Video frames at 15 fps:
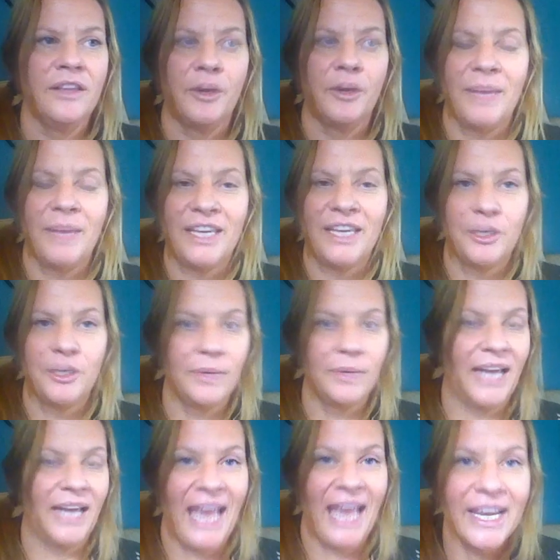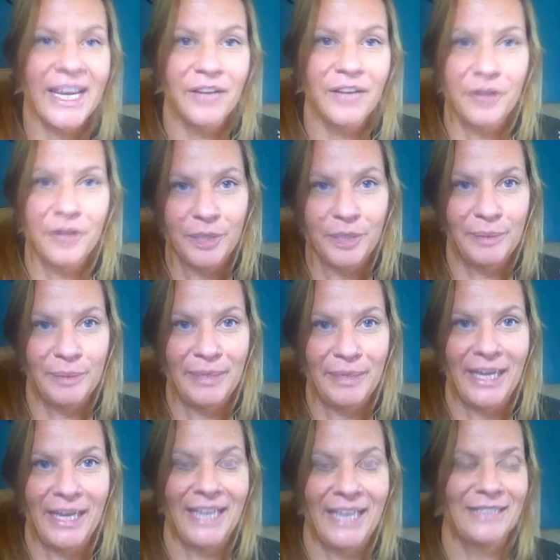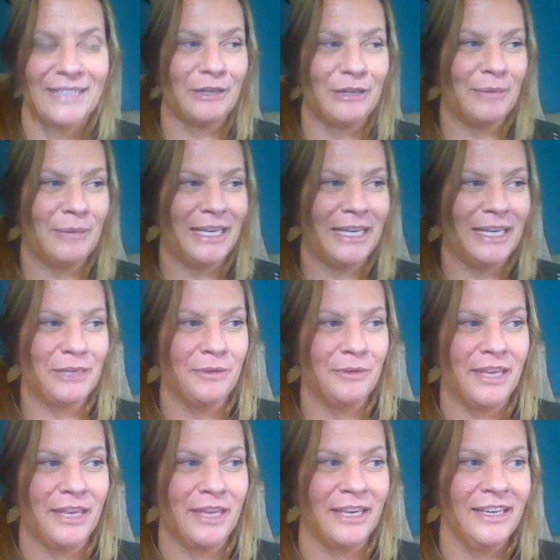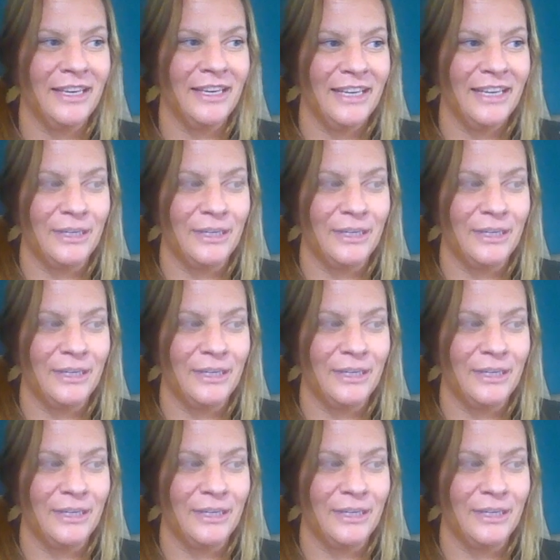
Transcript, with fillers: that are making you want to hate other human beings, that are making you think